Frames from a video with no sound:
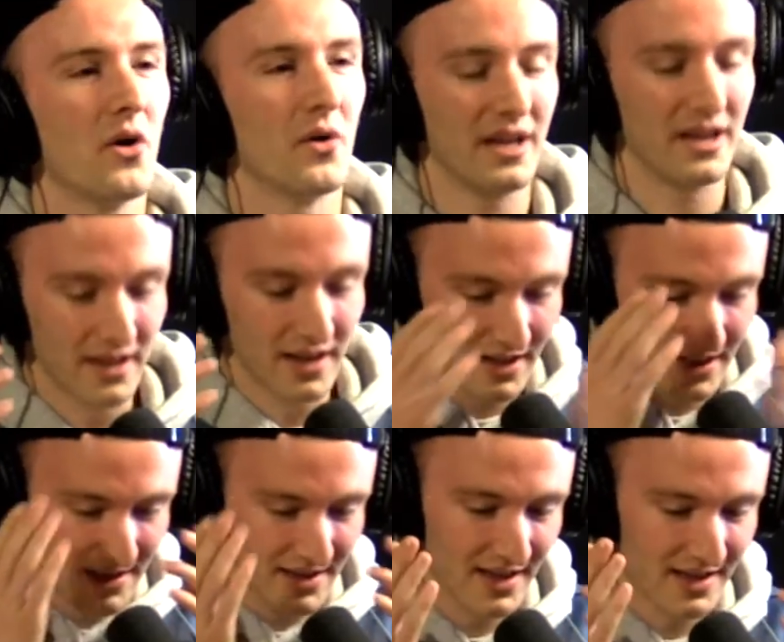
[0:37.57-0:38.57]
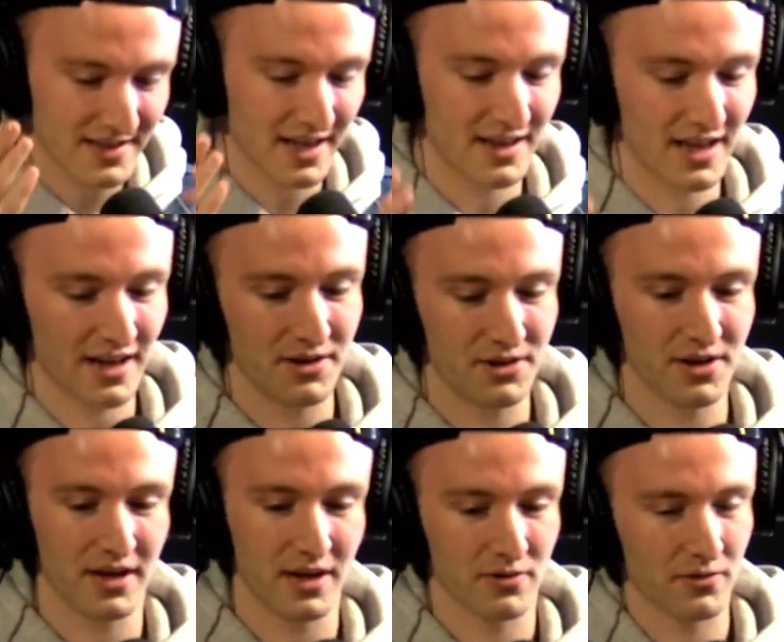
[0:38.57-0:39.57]
No, he did. He did this, and then
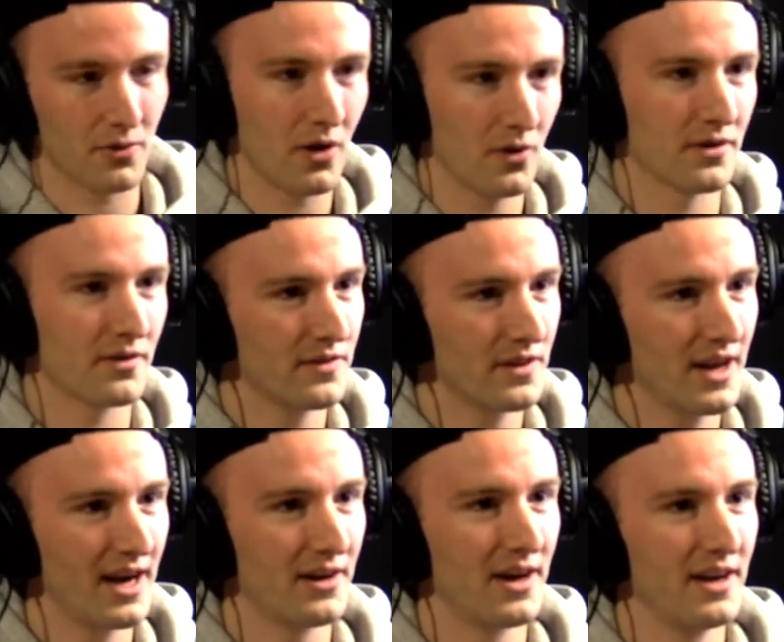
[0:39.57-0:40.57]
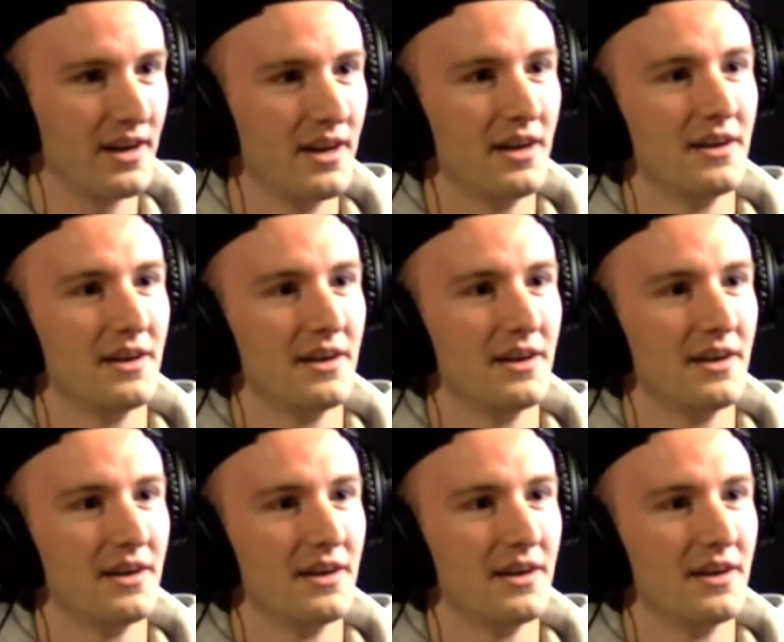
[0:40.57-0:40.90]
he was holding a flag, right?